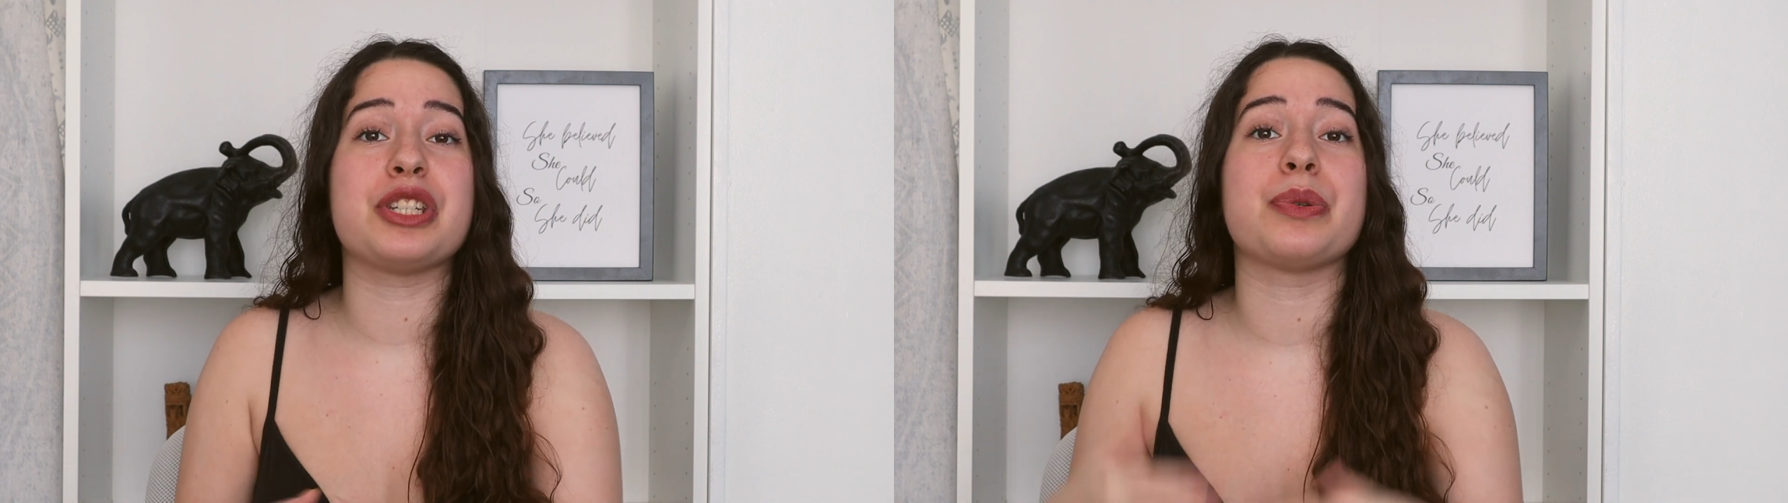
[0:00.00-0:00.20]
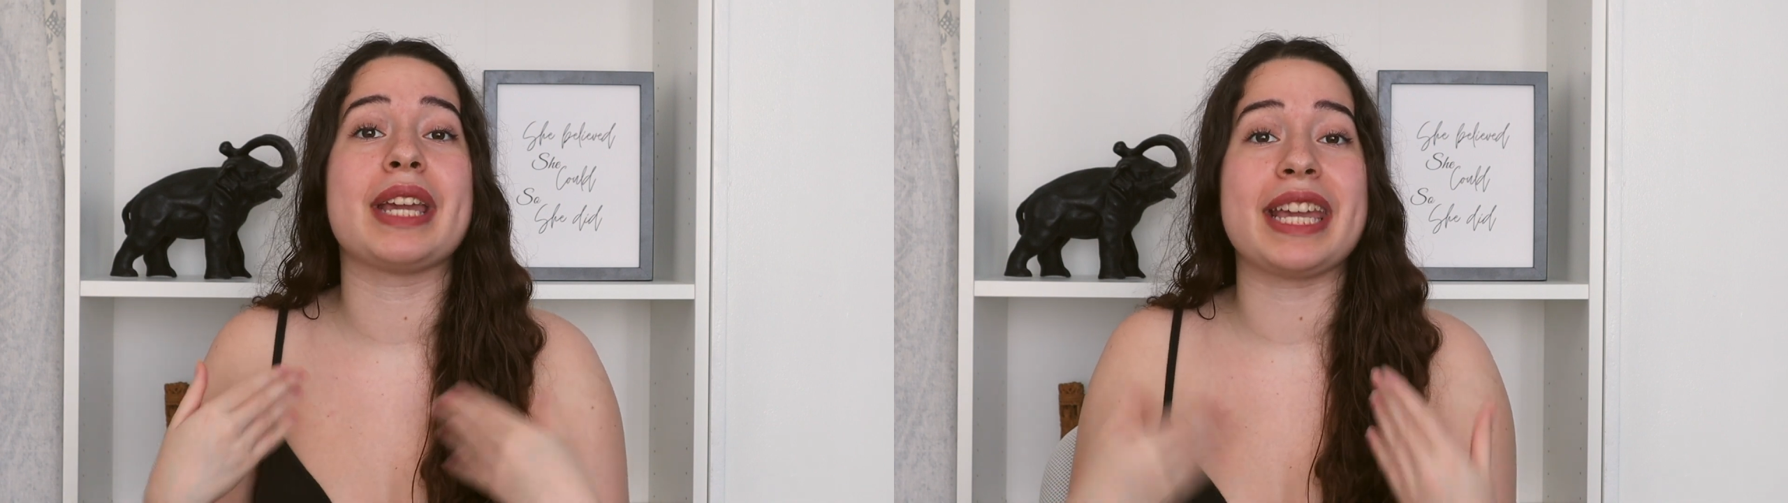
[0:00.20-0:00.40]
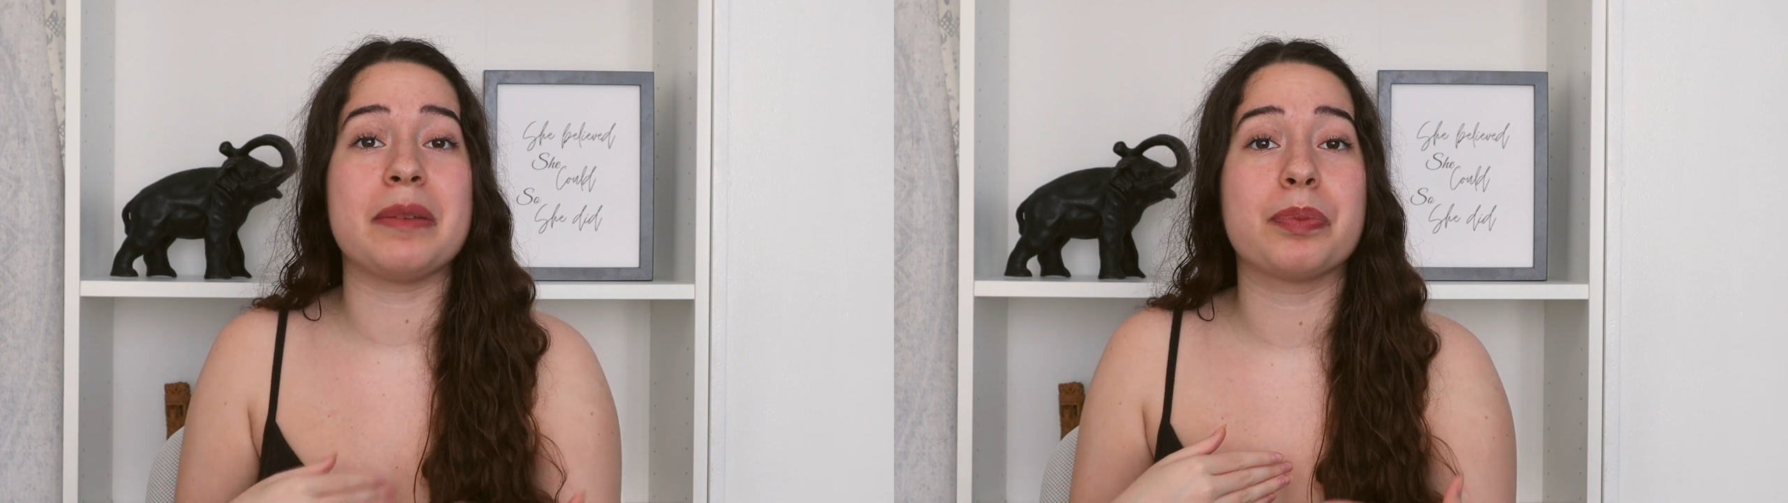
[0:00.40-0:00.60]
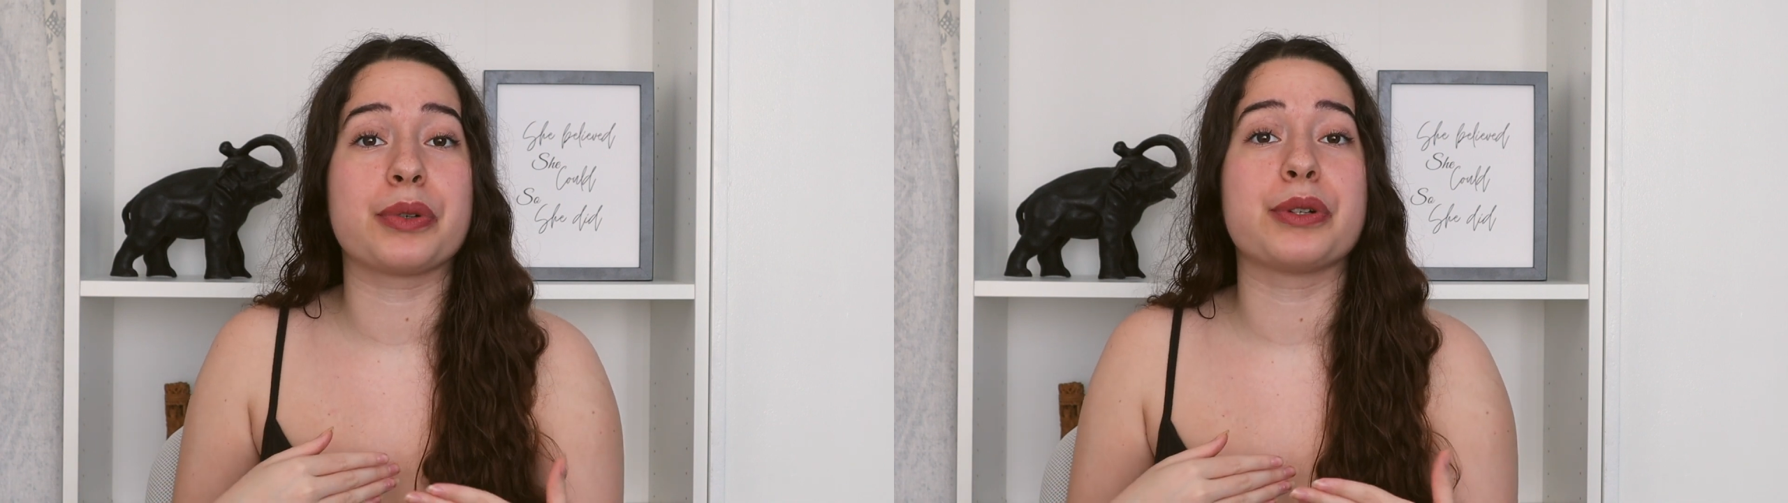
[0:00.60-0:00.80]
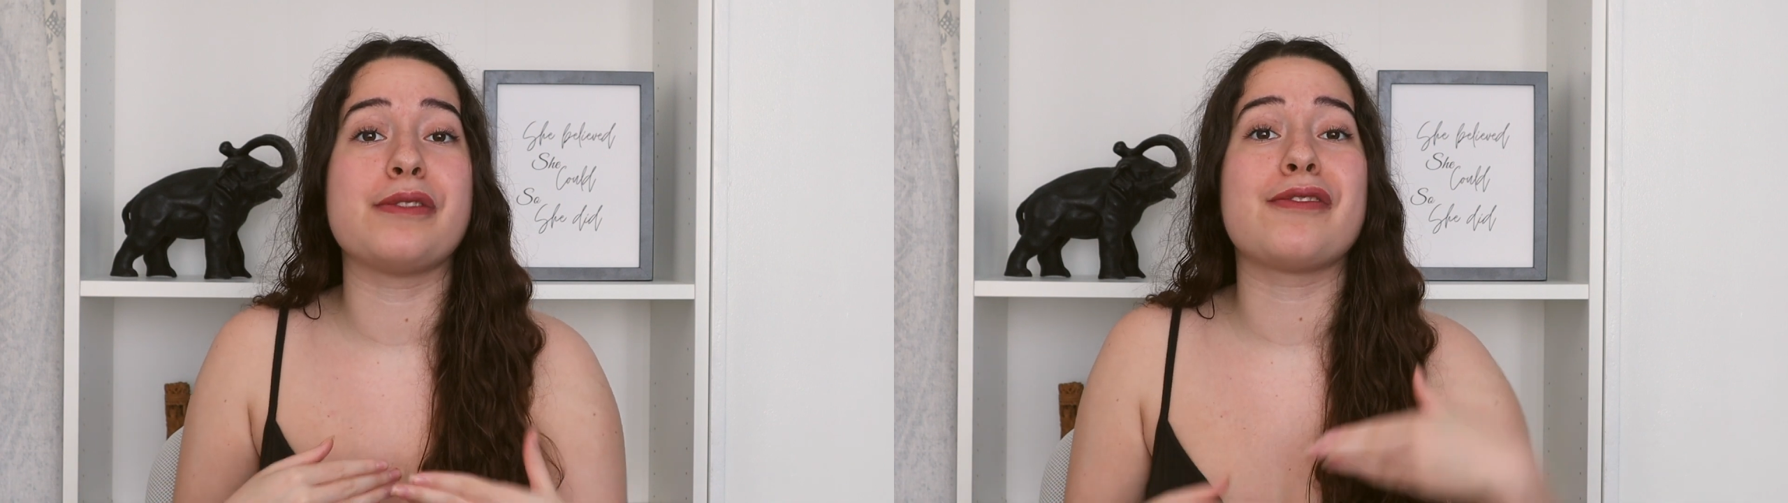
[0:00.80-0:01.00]
to
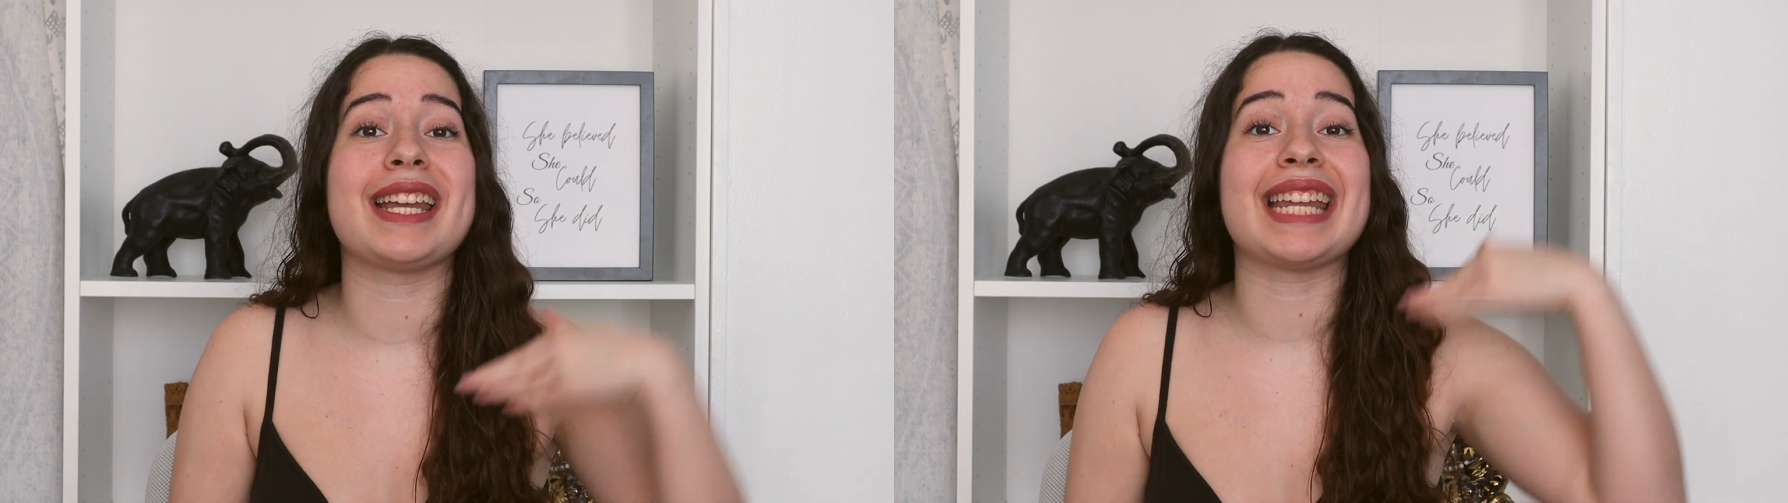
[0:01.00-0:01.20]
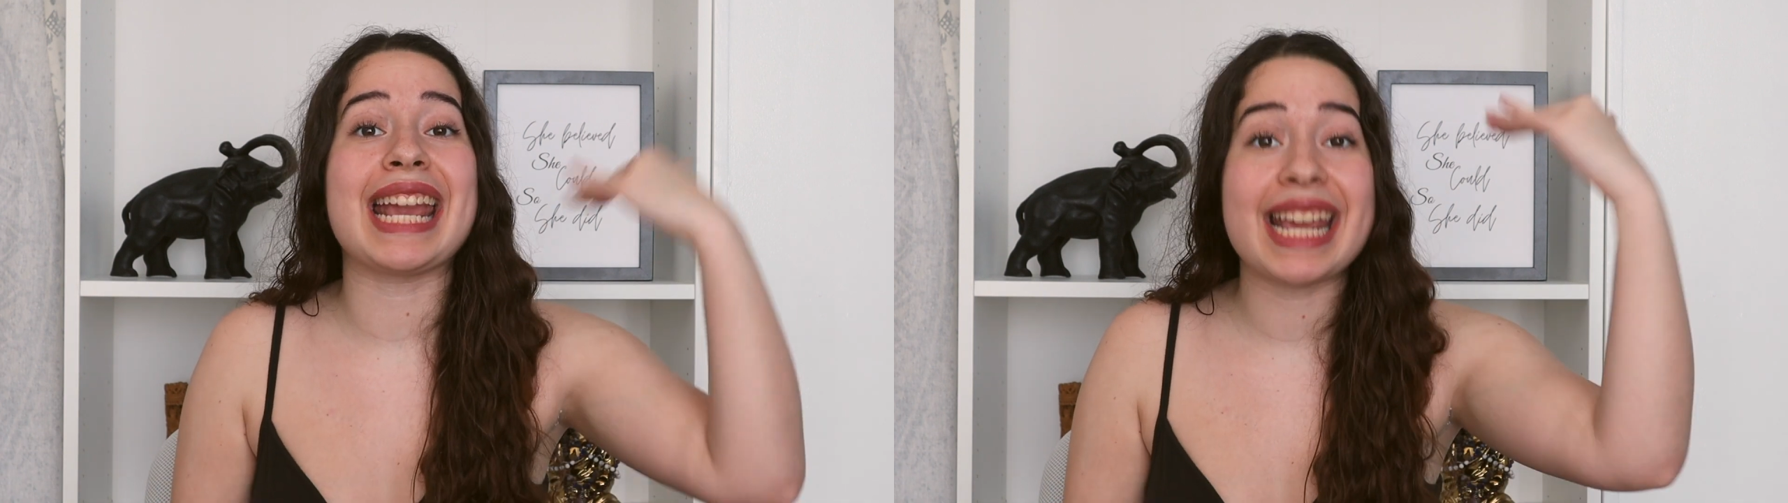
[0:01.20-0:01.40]
improve and